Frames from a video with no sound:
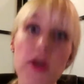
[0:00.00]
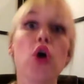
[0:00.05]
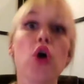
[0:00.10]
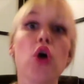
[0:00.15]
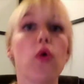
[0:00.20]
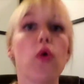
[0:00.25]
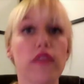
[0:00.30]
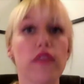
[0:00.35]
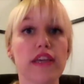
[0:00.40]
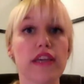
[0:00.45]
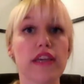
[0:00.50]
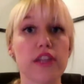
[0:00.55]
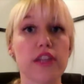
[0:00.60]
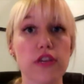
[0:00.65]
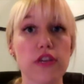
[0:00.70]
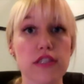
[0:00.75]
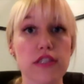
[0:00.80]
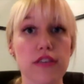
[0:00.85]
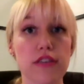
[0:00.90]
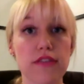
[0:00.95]
Or like I said,
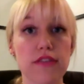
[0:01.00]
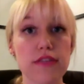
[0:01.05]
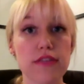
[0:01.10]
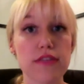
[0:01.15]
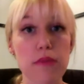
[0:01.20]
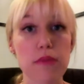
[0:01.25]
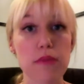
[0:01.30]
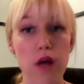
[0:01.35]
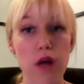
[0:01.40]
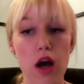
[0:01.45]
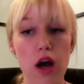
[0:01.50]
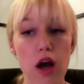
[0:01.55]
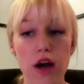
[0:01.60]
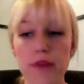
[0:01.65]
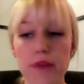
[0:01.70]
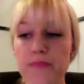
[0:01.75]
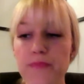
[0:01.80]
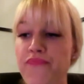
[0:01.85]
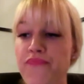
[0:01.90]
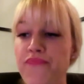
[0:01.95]
you guys can visit my blog.
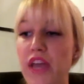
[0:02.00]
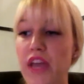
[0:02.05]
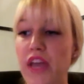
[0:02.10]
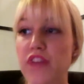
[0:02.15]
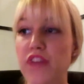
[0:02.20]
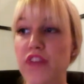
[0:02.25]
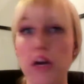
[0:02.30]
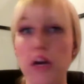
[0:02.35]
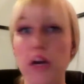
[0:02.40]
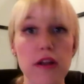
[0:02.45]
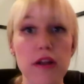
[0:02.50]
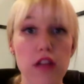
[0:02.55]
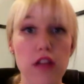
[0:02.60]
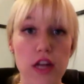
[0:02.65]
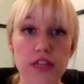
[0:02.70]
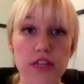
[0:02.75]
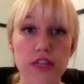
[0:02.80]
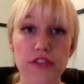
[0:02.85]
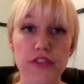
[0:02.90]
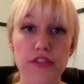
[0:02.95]
I talk about a lot
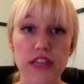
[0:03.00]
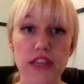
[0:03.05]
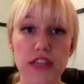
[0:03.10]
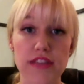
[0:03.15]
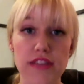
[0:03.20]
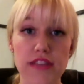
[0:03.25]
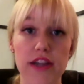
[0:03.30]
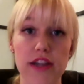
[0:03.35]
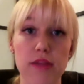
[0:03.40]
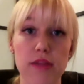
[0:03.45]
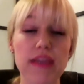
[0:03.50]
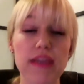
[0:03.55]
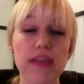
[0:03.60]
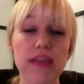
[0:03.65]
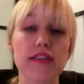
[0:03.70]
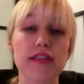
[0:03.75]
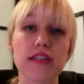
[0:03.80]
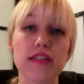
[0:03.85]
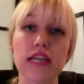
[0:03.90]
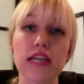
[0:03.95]
of different things there.
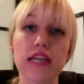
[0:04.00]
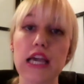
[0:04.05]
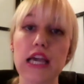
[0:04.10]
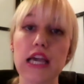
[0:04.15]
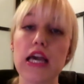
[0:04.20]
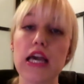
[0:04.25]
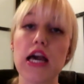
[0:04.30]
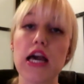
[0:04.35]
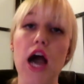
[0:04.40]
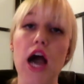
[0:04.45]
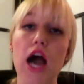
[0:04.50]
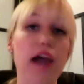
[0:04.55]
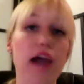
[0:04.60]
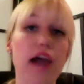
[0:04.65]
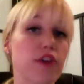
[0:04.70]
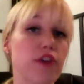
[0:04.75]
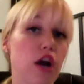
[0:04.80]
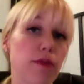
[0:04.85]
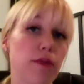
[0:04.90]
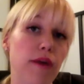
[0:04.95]
Basically, I
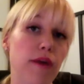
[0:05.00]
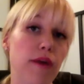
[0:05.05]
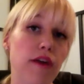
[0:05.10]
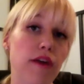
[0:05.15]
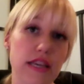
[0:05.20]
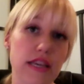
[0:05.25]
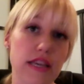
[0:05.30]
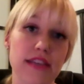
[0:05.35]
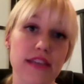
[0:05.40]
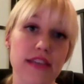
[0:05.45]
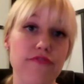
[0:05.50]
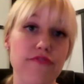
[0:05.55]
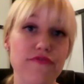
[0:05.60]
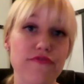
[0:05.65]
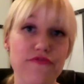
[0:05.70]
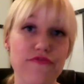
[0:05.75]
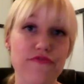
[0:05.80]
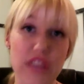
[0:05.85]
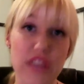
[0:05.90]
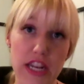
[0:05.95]
talk about, like I said,
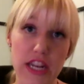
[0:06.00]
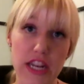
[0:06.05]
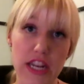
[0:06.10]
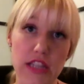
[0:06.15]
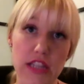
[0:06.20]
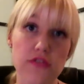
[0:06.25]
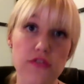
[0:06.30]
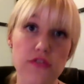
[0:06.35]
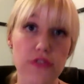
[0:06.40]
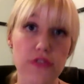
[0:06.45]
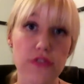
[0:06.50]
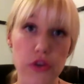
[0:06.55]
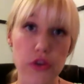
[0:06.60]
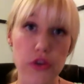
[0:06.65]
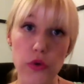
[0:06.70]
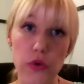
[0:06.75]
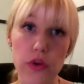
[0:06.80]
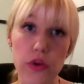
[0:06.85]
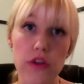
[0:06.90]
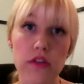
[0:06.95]
fitness,
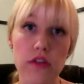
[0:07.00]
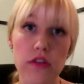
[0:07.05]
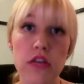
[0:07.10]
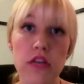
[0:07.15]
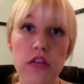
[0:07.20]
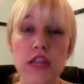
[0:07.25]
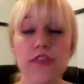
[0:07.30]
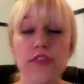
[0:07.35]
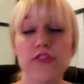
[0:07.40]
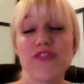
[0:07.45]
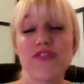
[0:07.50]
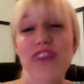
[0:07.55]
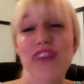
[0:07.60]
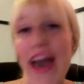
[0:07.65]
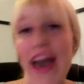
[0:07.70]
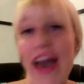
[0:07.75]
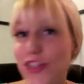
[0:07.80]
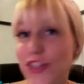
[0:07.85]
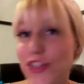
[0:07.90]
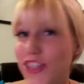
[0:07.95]
food. There's
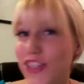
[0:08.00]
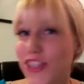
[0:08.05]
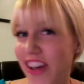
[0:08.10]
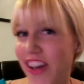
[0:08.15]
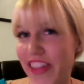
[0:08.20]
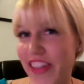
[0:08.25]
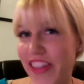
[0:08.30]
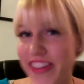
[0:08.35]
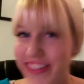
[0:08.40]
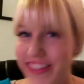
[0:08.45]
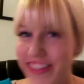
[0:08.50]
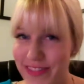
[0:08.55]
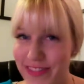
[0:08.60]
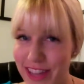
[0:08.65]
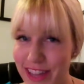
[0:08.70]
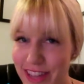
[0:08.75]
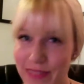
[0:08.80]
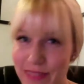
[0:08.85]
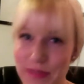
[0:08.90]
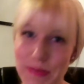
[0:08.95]
fashion on there
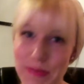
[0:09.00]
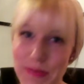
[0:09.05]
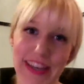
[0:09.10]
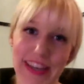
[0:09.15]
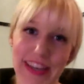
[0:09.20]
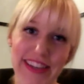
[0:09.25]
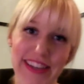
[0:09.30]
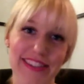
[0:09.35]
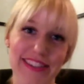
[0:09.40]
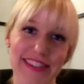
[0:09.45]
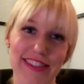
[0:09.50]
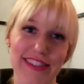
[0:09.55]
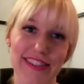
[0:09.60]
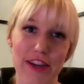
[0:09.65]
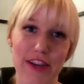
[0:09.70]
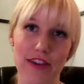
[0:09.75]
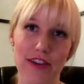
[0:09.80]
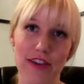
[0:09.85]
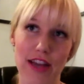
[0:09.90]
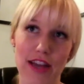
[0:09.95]
sometimes because,
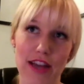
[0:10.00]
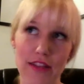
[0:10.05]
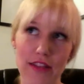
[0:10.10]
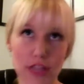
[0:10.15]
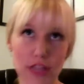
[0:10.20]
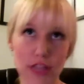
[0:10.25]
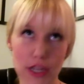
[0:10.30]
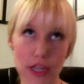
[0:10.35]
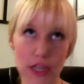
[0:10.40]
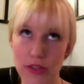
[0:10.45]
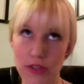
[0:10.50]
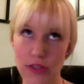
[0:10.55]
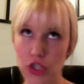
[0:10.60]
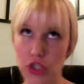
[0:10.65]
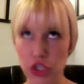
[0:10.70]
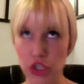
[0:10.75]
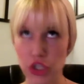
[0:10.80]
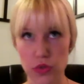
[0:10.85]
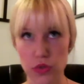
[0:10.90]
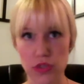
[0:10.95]
I love clothes and
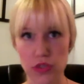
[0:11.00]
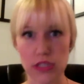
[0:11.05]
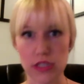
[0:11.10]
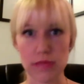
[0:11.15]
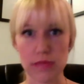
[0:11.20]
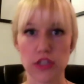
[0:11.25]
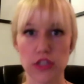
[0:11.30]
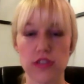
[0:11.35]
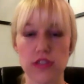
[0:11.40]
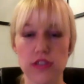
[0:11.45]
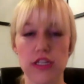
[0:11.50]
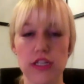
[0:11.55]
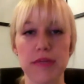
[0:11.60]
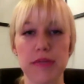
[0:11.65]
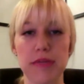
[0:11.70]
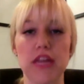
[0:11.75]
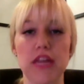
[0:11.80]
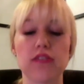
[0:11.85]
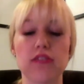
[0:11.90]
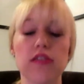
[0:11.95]
shoes as much as
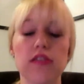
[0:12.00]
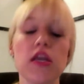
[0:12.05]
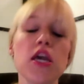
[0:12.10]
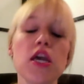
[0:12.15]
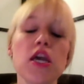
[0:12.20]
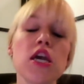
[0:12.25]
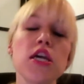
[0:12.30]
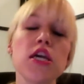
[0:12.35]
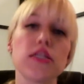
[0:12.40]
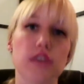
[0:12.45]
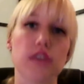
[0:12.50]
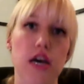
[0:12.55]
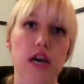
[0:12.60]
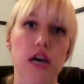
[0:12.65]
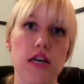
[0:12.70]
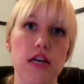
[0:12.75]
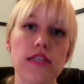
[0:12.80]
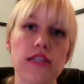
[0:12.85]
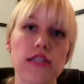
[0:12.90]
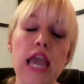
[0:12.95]
anybody else
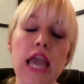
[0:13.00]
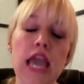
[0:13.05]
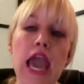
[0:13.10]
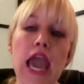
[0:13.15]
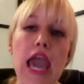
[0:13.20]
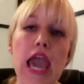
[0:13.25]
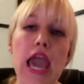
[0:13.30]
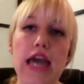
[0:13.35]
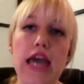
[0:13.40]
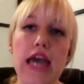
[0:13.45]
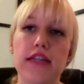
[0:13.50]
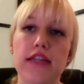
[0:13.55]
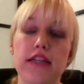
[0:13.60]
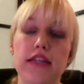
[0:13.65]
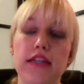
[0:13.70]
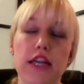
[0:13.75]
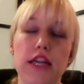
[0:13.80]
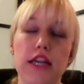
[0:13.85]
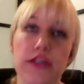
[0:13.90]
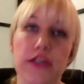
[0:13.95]
does, and
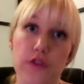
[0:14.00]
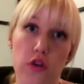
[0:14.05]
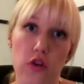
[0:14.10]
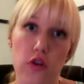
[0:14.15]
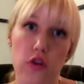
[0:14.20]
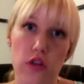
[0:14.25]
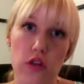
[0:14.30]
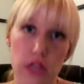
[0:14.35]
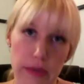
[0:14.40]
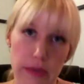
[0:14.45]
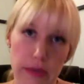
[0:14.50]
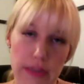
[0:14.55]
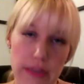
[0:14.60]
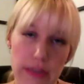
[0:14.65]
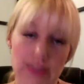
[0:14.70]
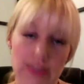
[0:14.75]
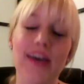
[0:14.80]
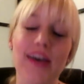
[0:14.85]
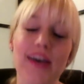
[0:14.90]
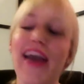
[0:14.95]
any other girl anyways.